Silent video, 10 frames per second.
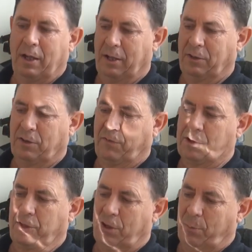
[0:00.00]
And this
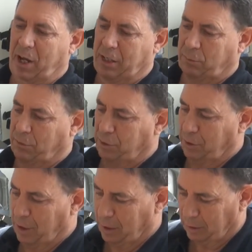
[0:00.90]
Visionaire mask was
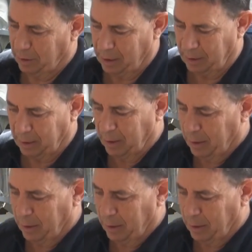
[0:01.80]
unique in that